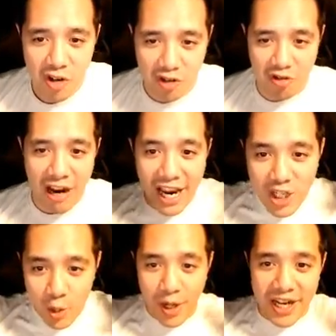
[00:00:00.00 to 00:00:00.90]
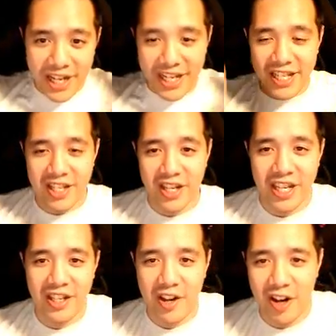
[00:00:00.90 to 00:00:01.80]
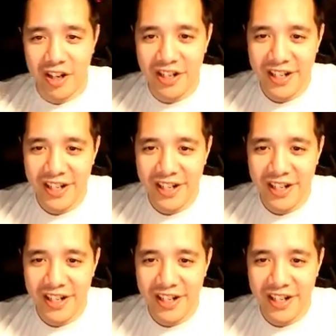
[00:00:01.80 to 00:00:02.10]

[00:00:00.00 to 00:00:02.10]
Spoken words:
graduating into kindergarten.